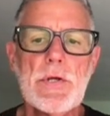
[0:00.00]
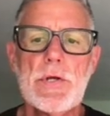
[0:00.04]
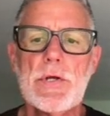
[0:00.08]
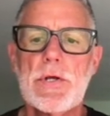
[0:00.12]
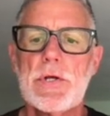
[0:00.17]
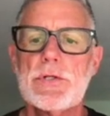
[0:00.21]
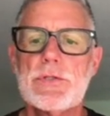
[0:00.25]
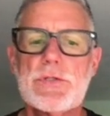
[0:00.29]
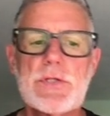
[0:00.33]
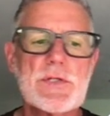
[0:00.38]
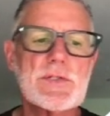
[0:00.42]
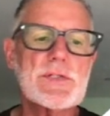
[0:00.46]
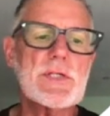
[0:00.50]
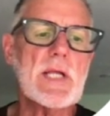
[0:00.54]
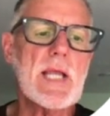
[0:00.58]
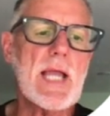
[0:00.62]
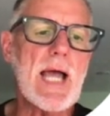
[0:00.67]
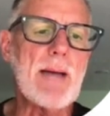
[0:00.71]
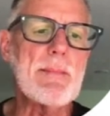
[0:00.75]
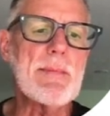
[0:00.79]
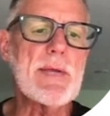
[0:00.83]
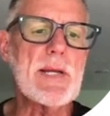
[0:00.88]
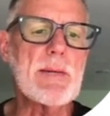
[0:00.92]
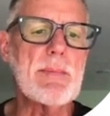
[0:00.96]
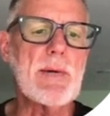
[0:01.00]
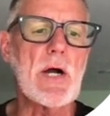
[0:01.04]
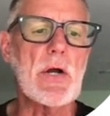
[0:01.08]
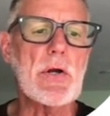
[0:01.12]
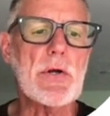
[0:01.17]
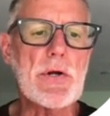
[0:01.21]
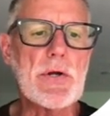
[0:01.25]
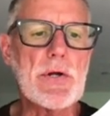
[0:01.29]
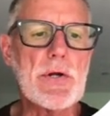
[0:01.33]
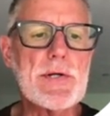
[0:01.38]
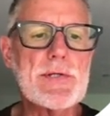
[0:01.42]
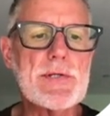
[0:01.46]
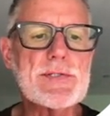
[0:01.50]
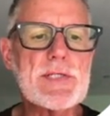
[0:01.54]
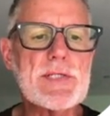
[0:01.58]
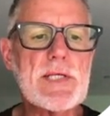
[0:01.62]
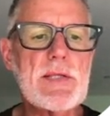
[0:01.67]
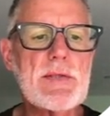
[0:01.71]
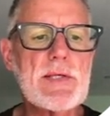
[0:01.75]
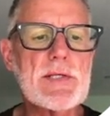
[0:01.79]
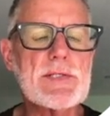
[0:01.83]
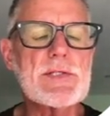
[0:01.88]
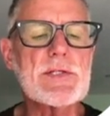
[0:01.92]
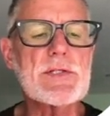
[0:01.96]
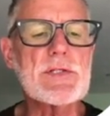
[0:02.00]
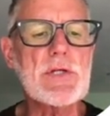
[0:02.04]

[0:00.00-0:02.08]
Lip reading: Just a comment about currency. This is